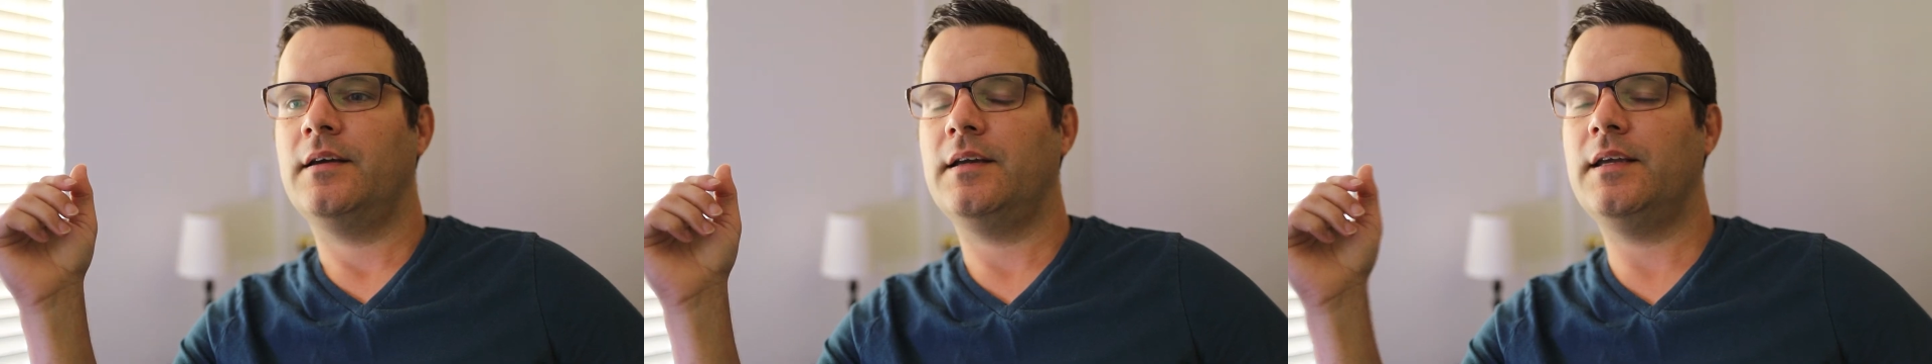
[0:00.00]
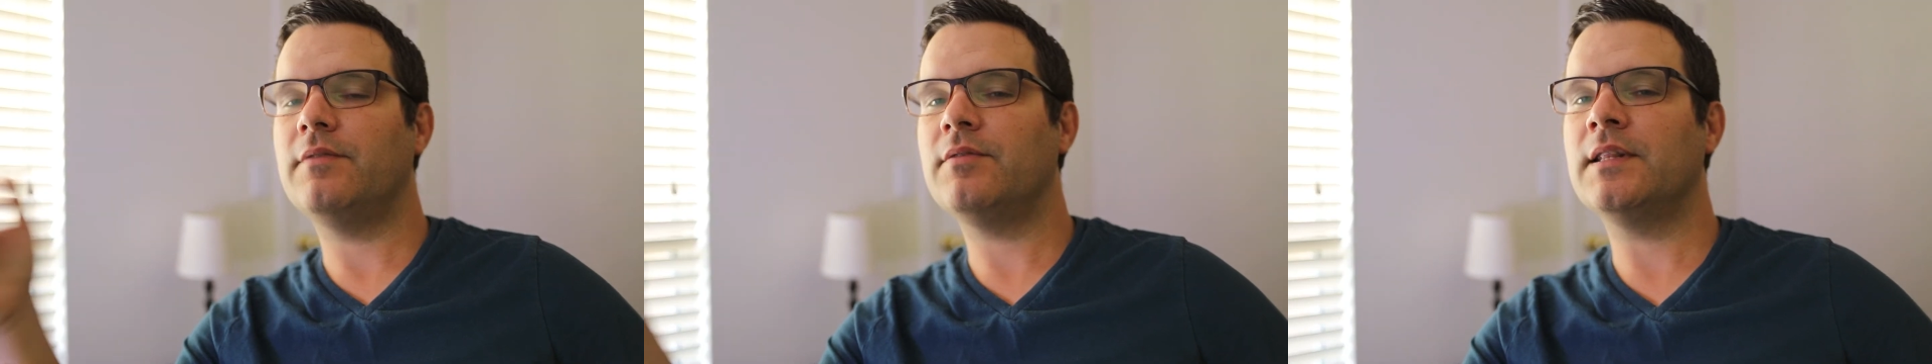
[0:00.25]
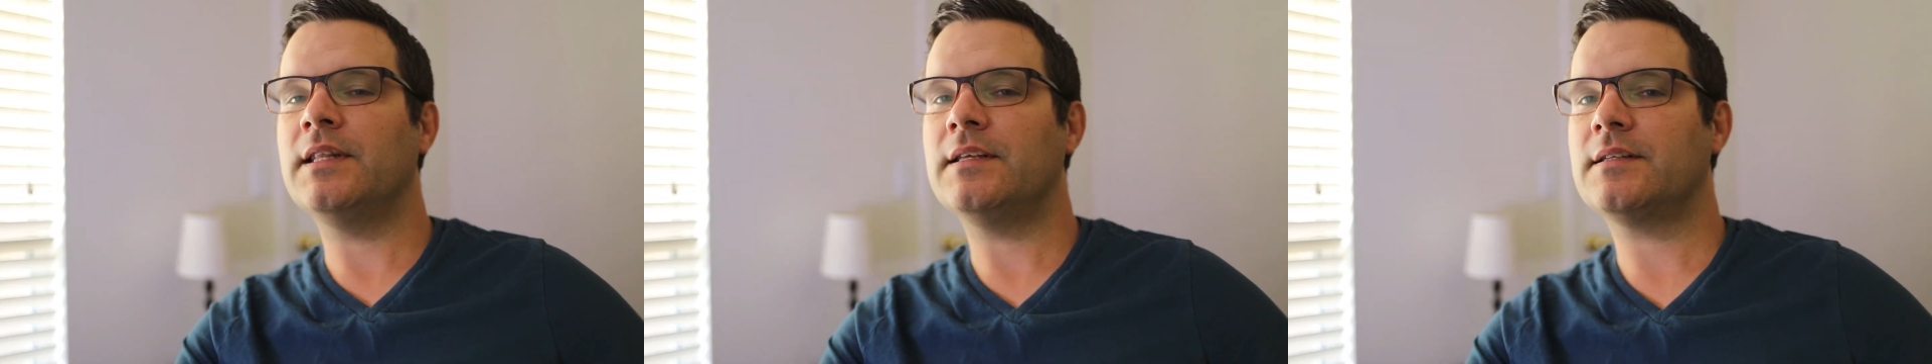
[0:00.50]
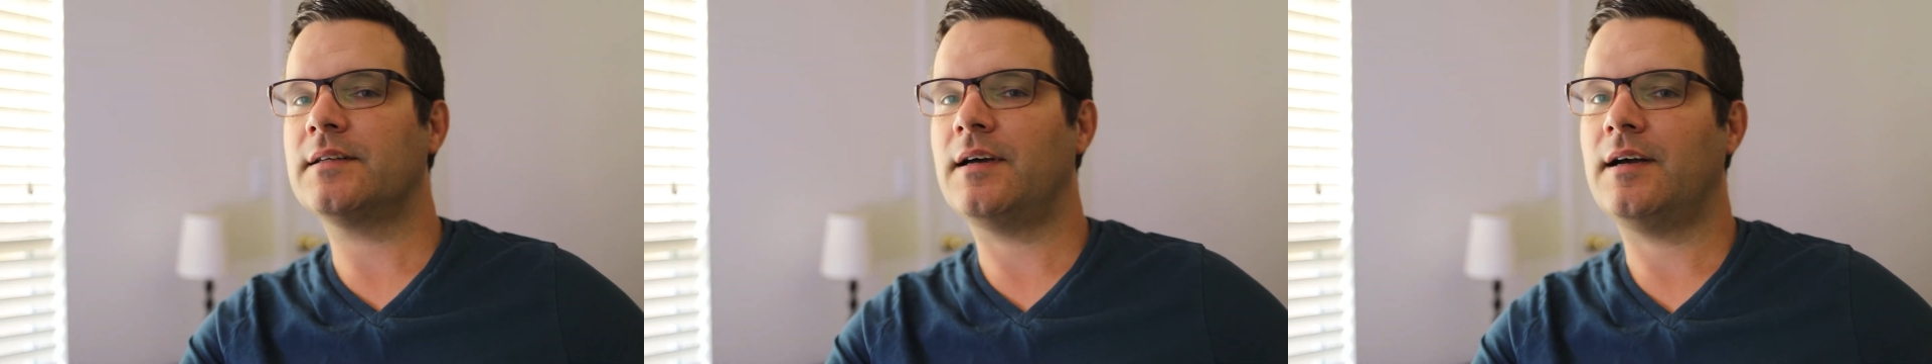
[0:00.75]
Given
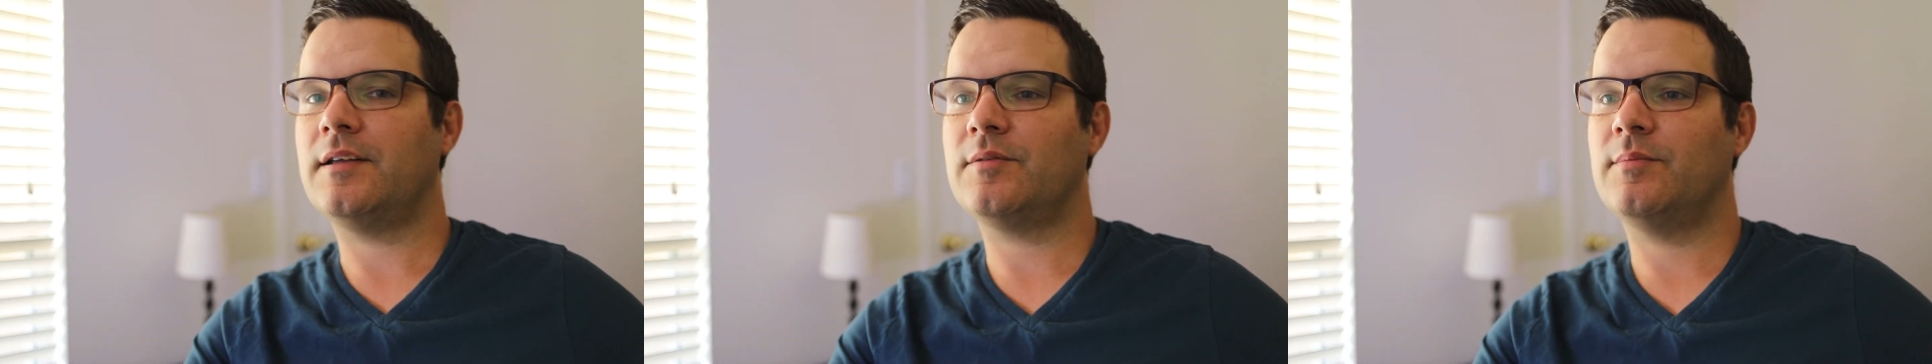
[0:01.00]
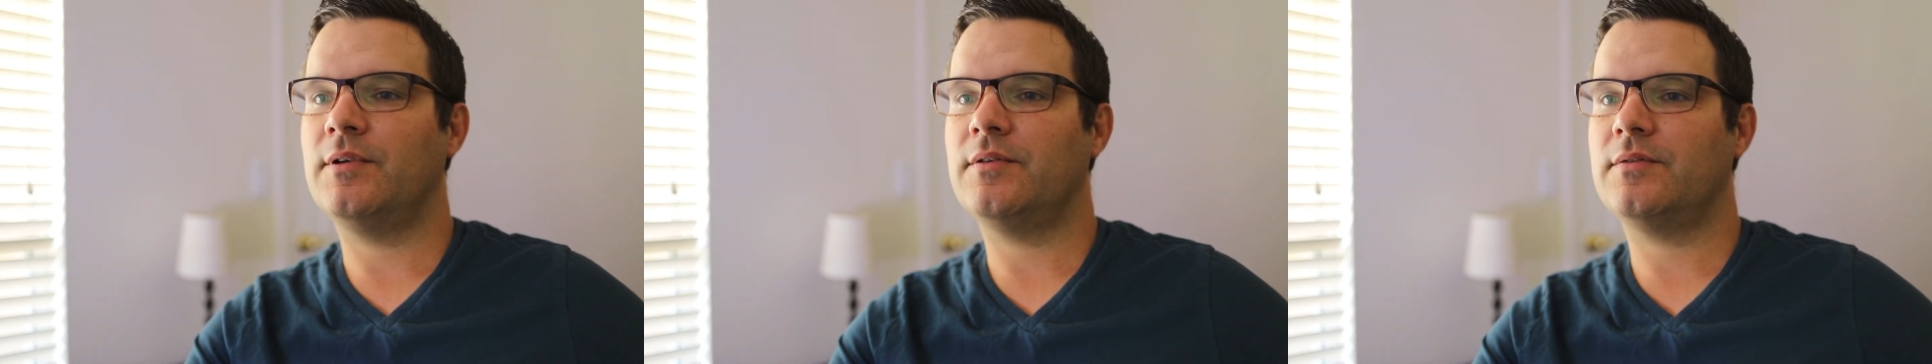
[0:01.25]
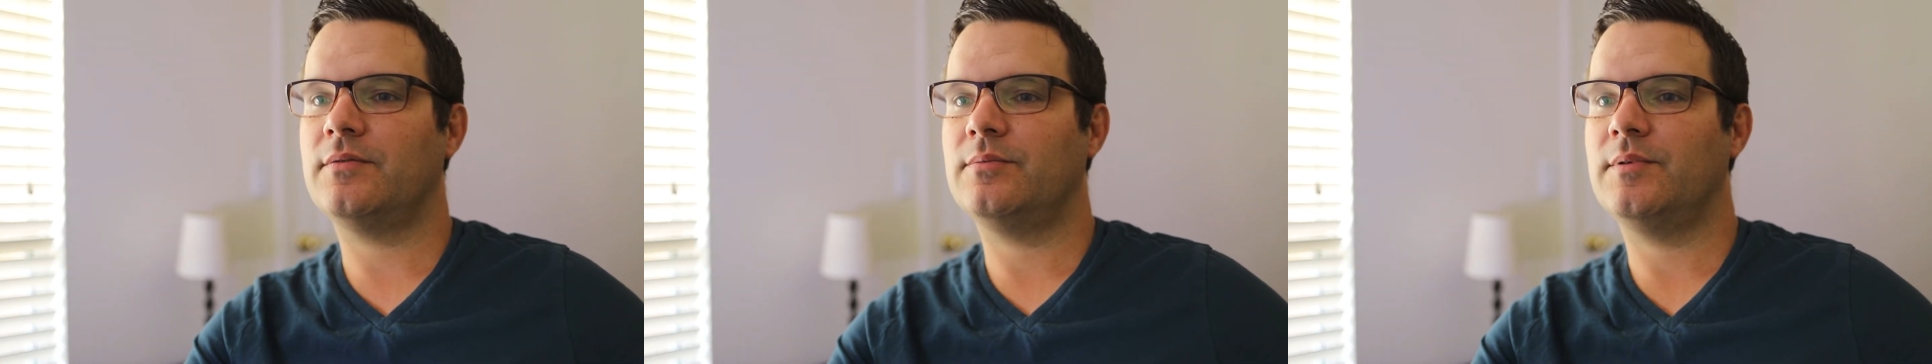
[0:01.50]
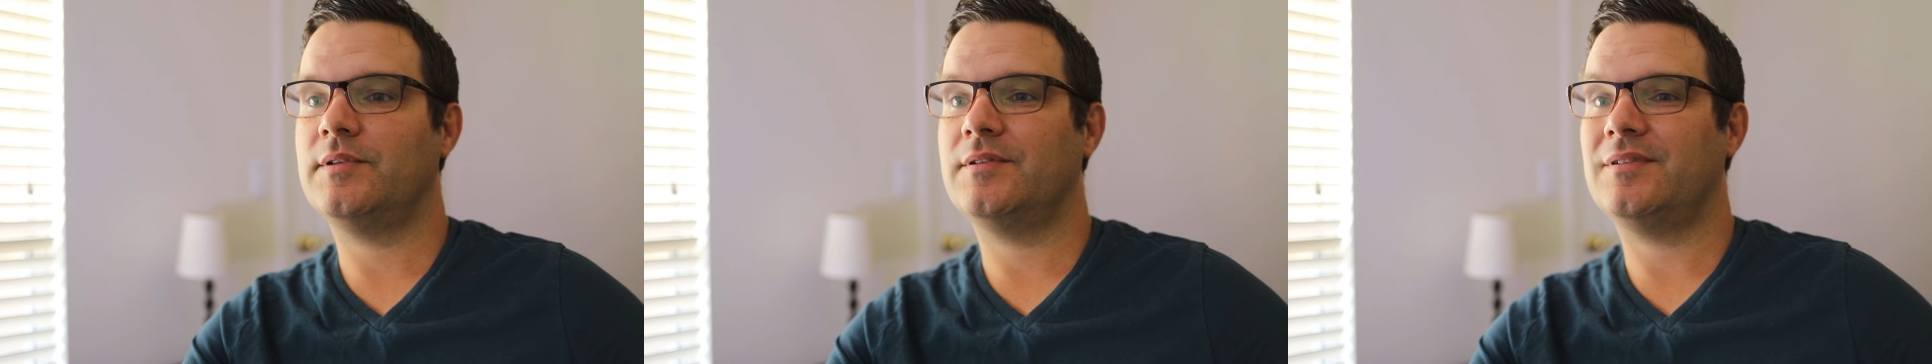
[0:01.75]
this, Cosmos
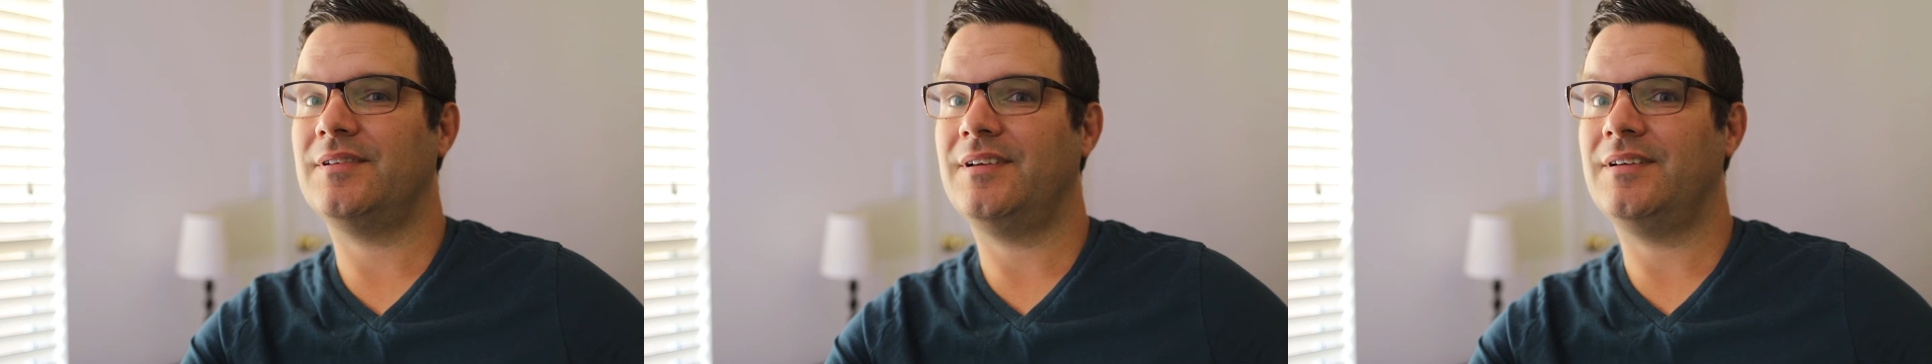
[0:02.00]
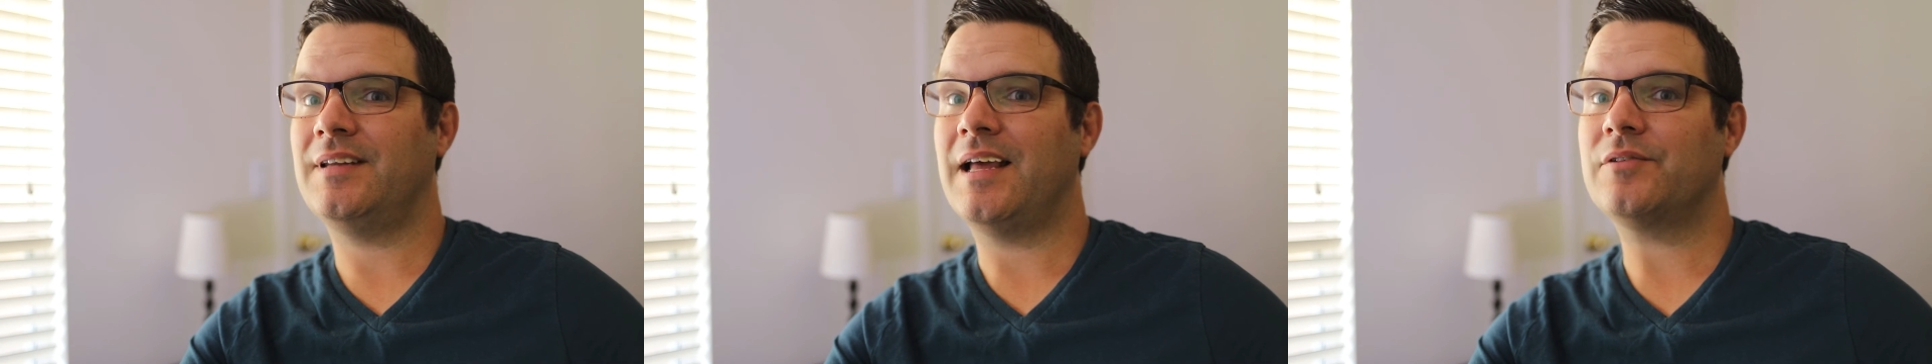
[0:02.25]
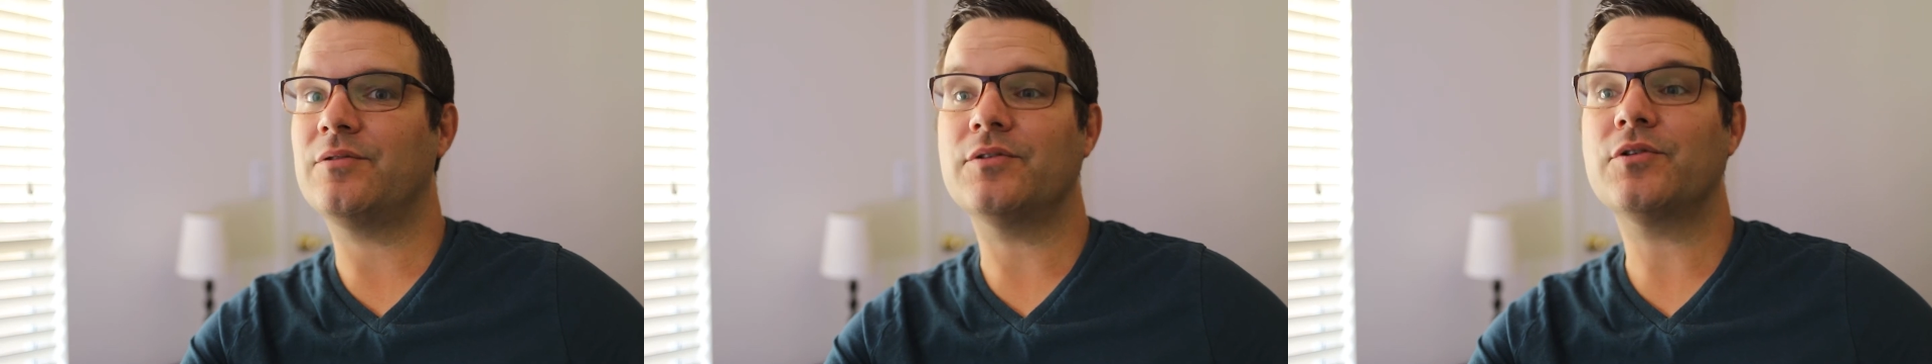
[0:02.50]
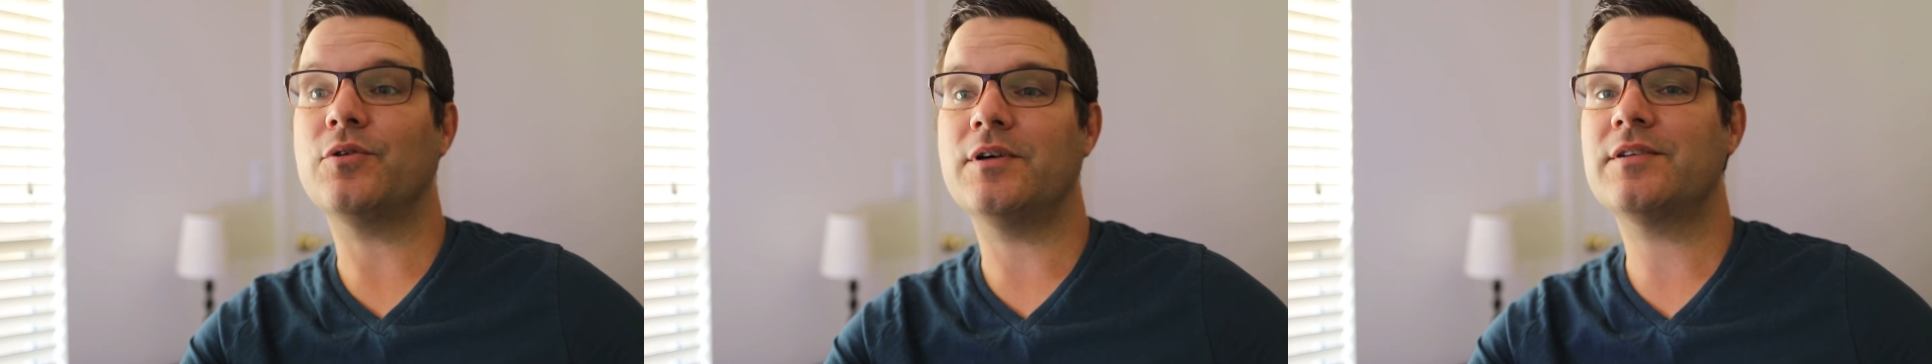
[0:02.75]
was a natural
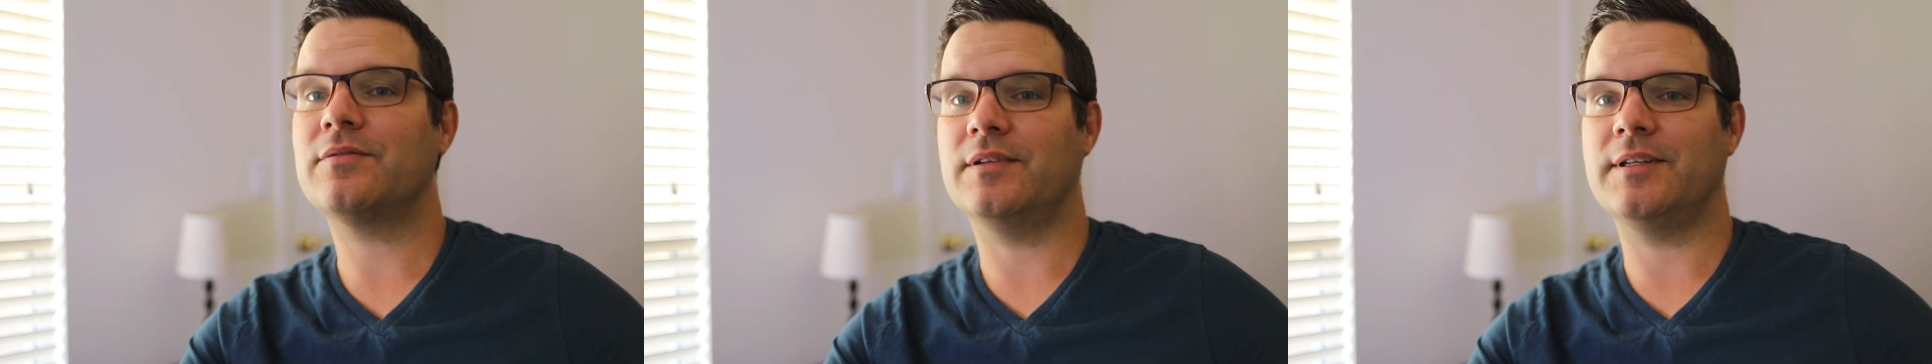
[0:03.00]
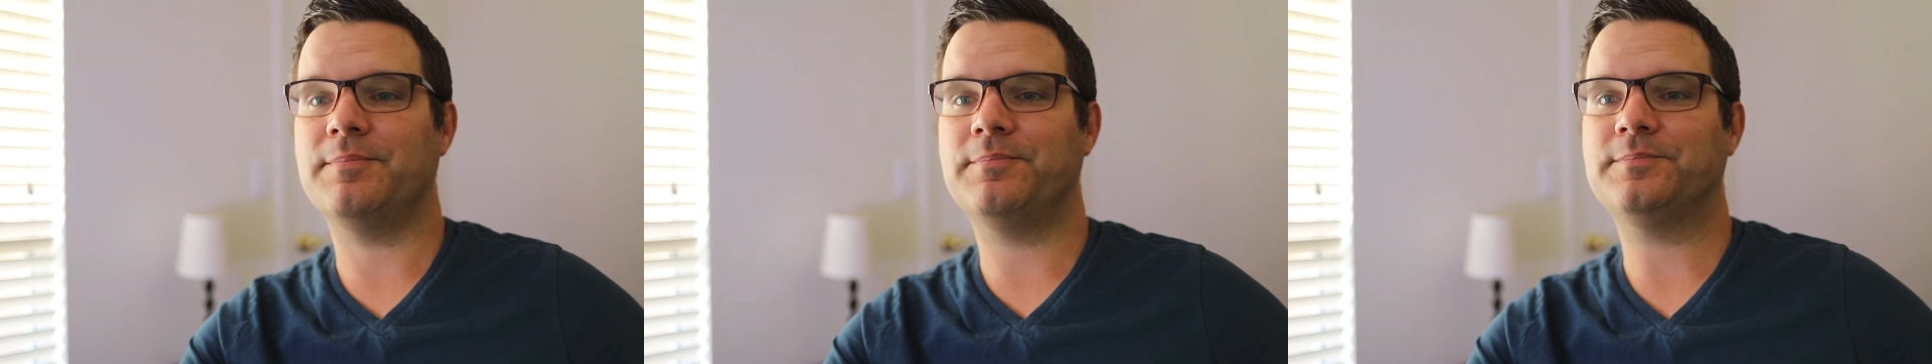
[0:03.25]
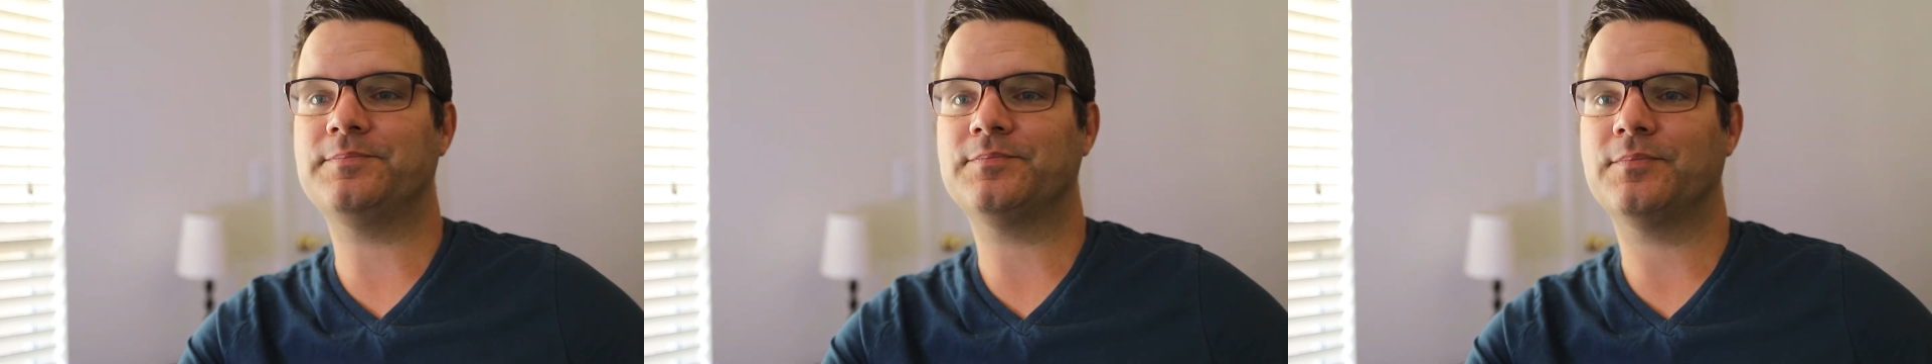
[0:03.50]
choice for them.